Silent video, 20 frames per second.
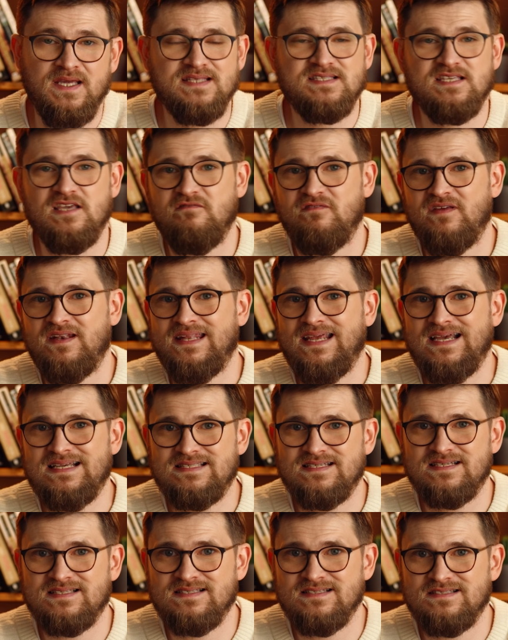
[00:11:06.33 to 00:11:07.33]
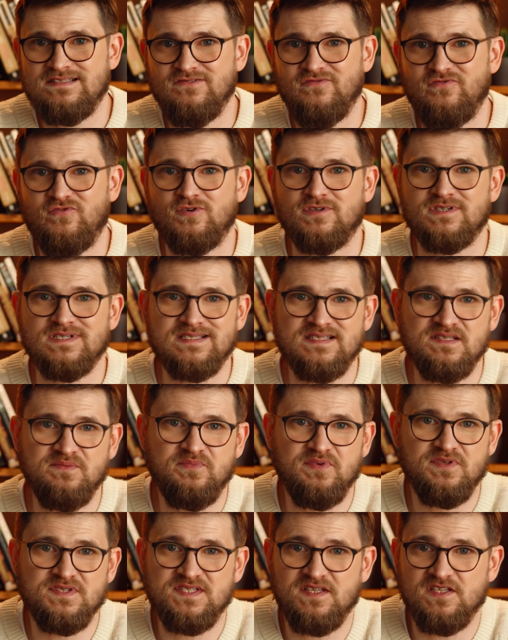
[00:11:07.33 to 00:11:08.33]
It's a fantastic system for
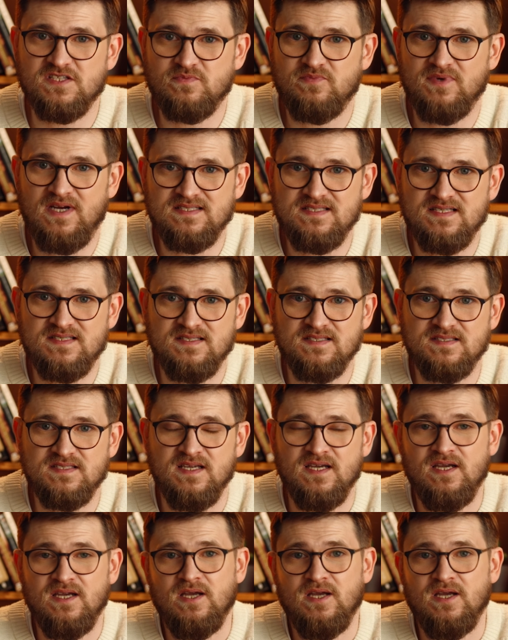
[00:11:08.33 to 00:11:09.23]
simple sales processes,